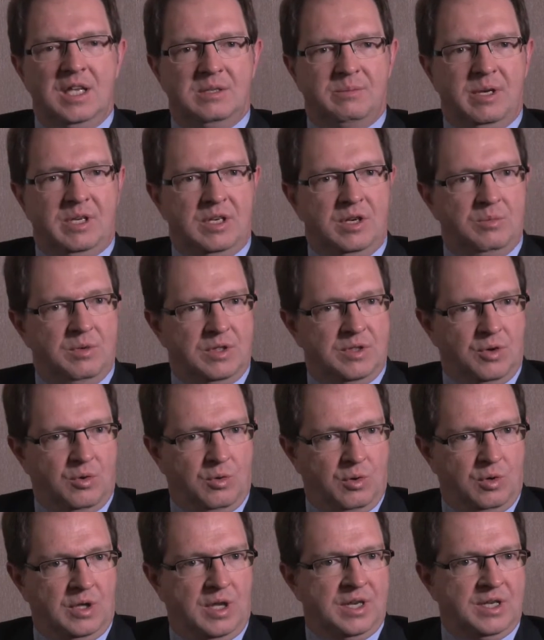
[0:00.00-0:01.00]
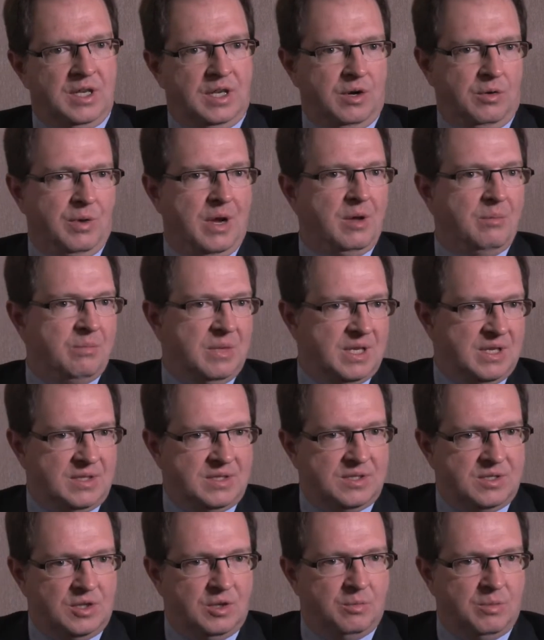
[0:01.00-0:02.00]
especially with the whole idea around
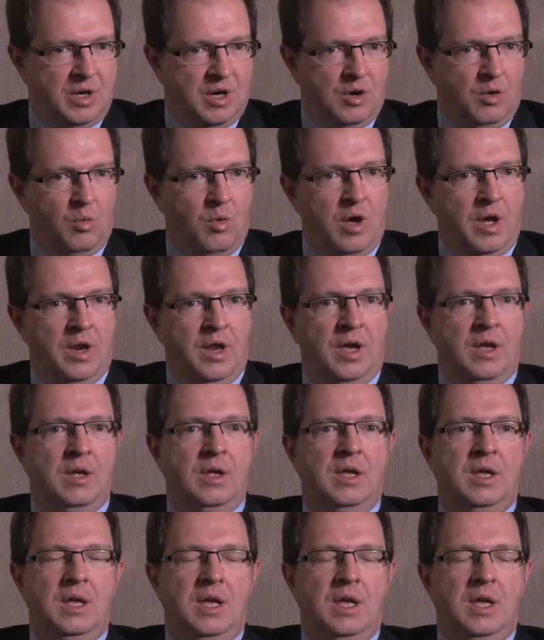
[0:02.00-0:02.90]
medicinal marijuana,